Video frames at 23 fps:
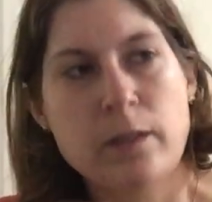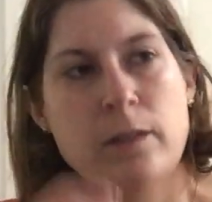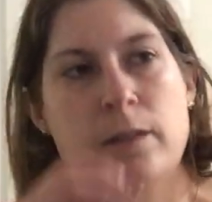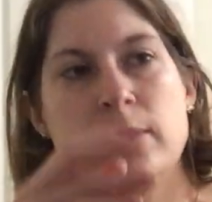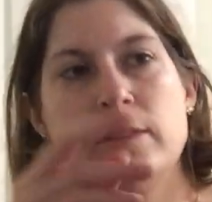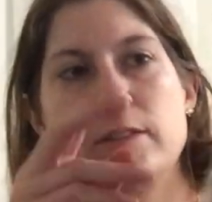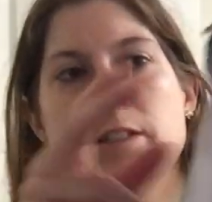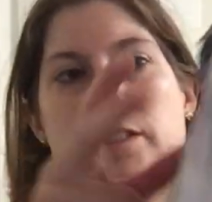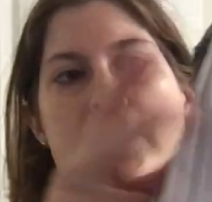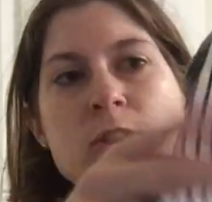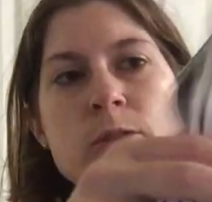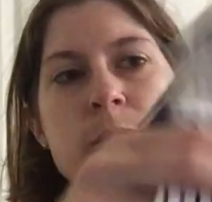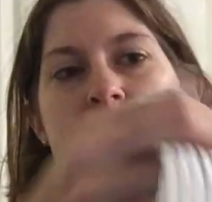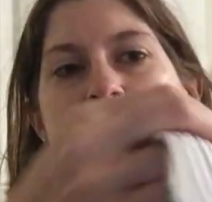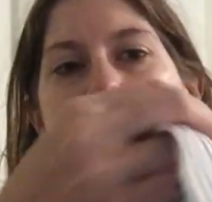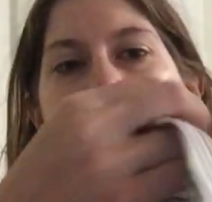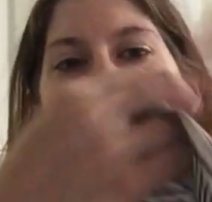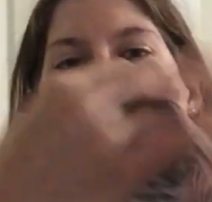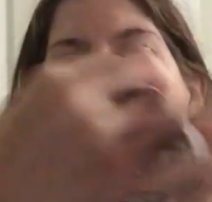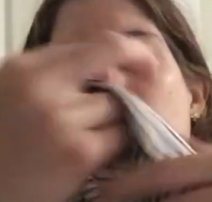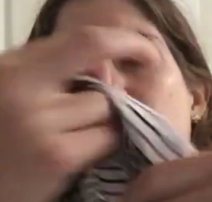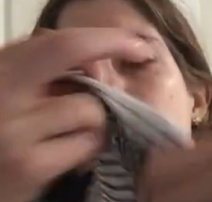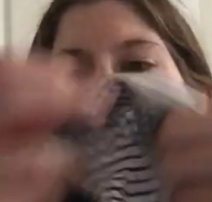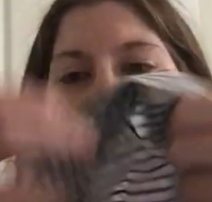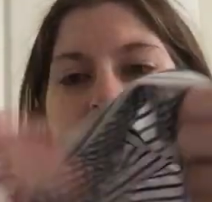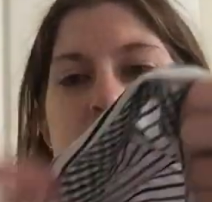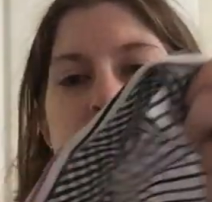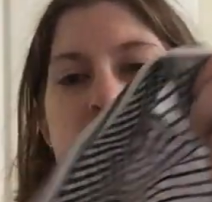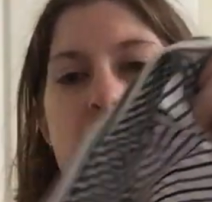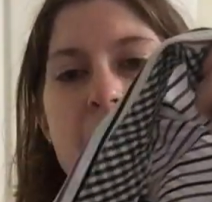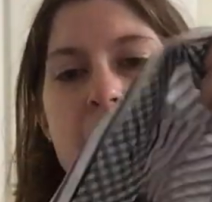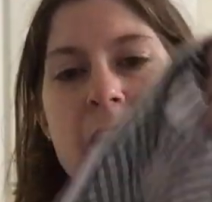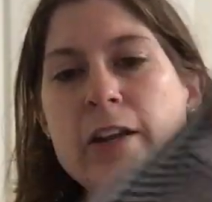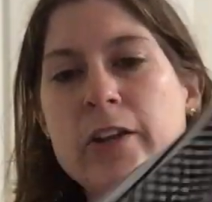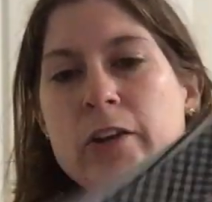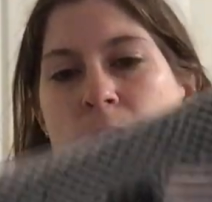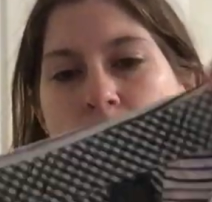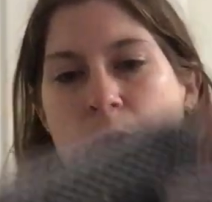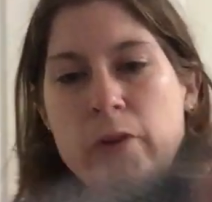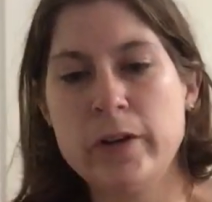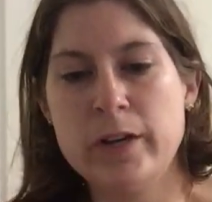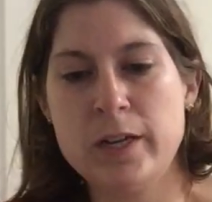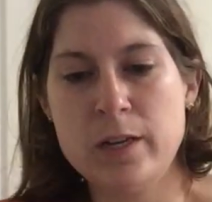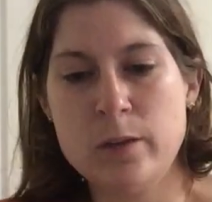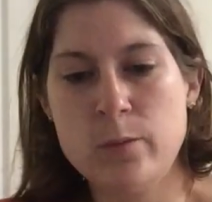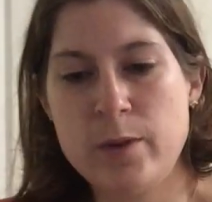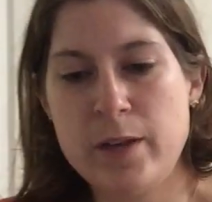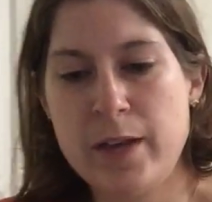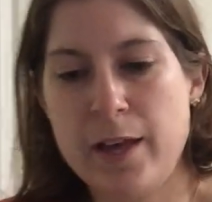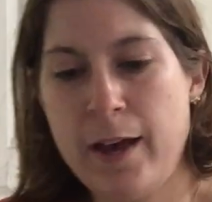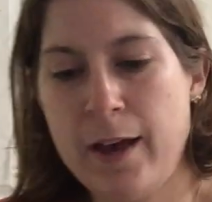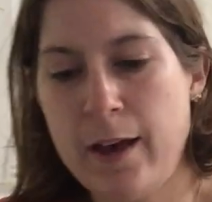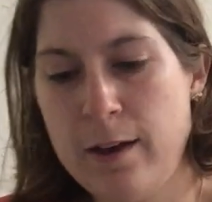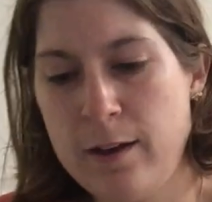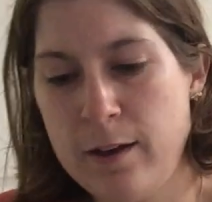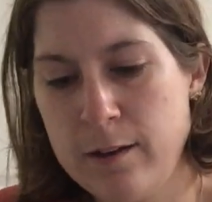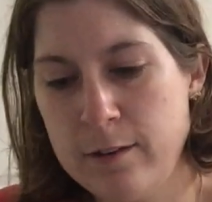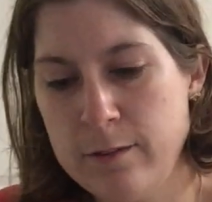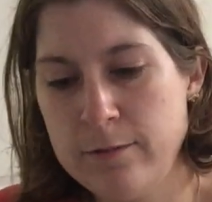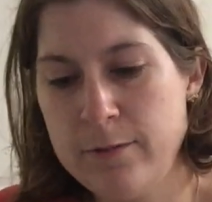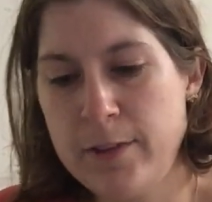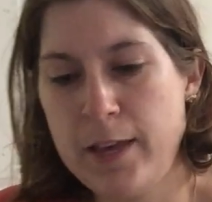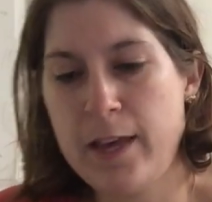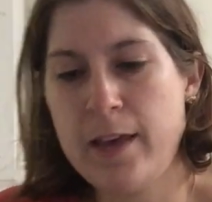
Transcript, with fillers: Continuing in the men's category, we have